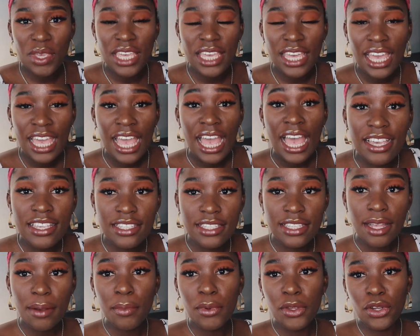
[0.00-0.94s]
week I
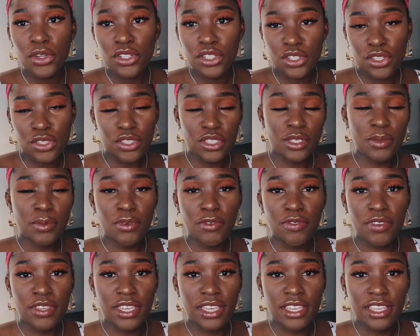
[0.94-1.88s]
stumbled onto this
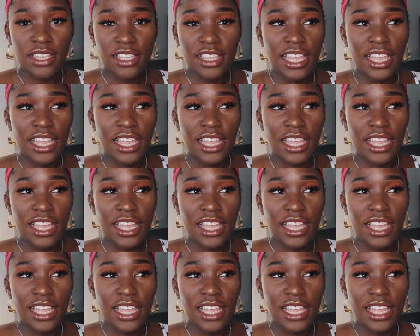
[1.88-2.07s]
movie.